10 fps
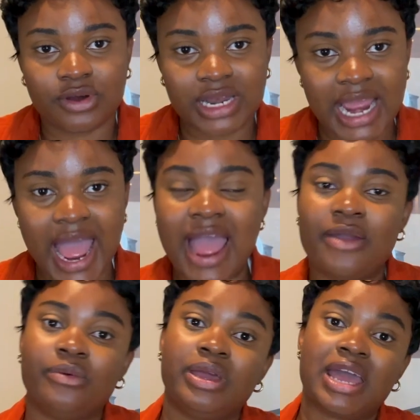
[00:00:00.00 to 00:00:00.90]
on the
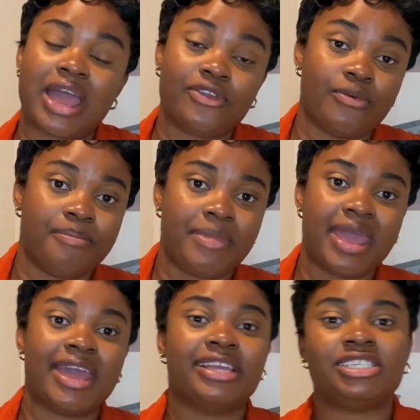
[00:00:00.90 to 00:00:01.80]
highway, how you
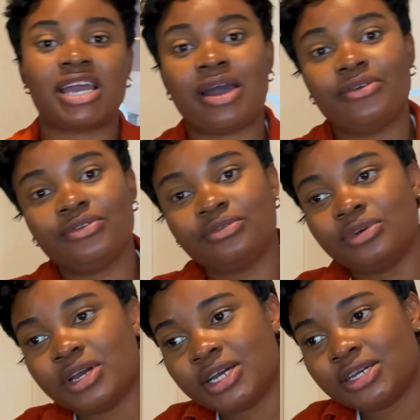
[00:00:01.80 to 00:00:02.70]
merge, how you
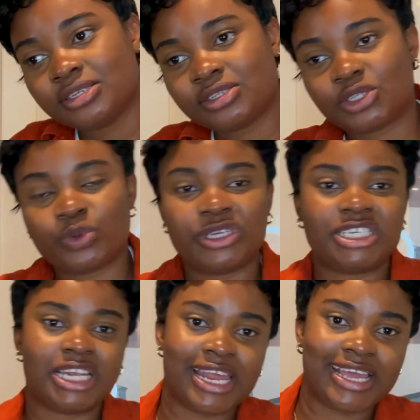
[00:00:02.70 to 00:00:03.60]
switch
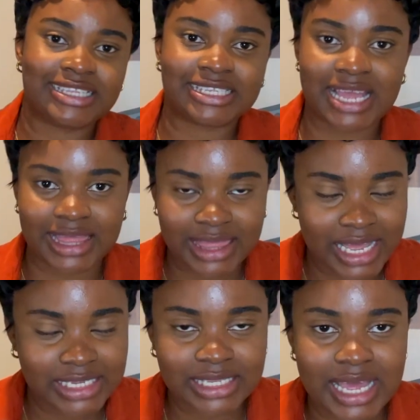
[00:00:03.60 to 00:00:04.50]
lanes and
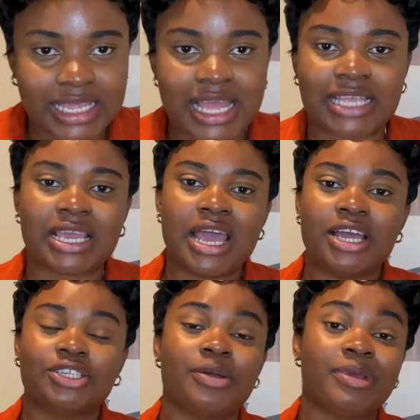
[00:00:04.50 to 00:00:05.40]
things like that.
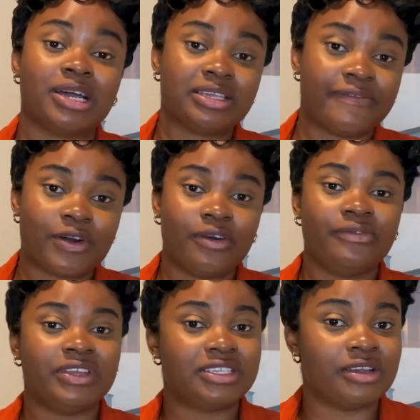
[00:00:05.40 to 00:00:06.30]
So because of
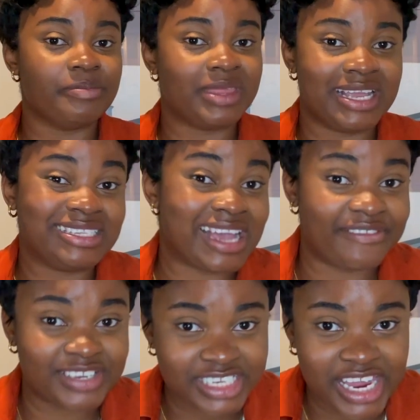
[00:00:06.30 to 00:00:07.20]
COVID, some things
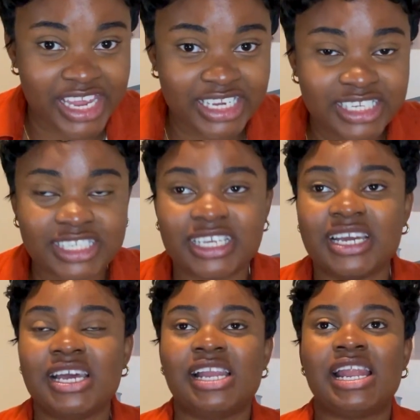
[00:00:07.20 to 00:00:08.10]
have changed.
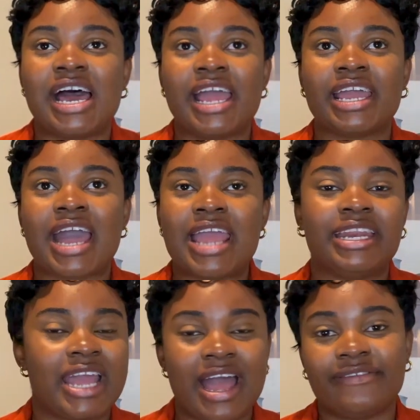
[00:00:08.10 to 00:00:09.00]
Like I
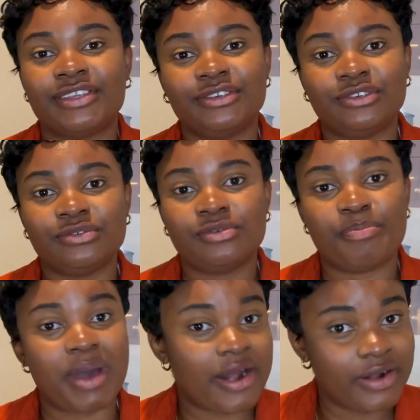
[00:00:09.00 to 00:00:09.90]
didn't have to do
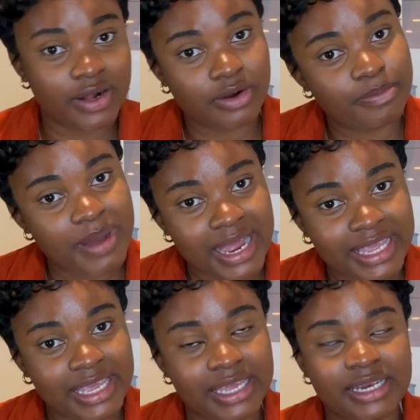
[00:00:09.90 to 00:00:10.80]
parallel
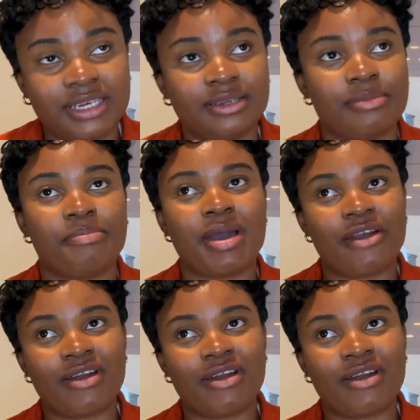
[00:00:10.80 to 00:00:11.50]
parking. I